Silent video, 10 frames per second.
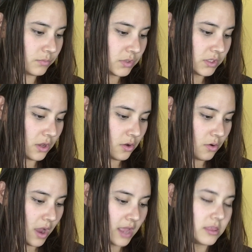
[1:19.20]

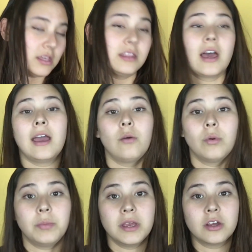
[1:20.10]
So I think that it
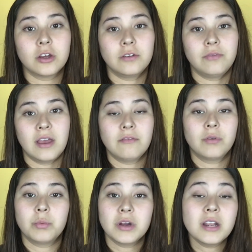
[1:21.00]
would be a good fit
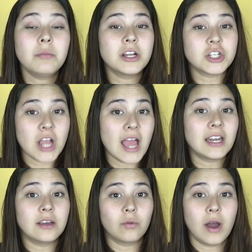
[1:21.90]
for pretty much
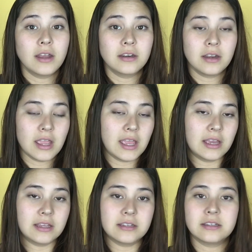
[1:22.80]
anyone.
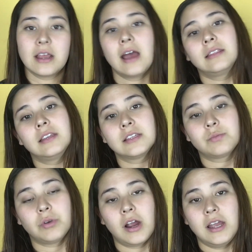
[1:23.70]
And at this
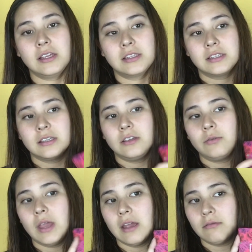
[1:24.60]
price, you
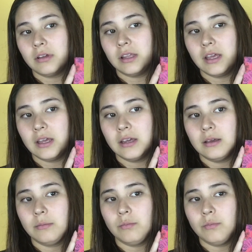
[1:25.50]
can't really
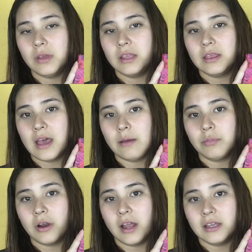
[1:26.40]
beat
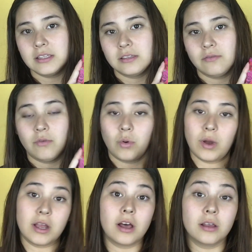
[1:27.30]
that price for
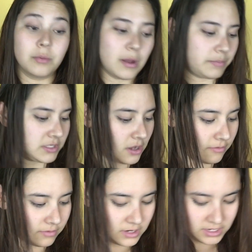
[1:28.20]
what ColourPop is
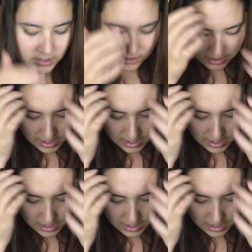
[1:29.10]
offering.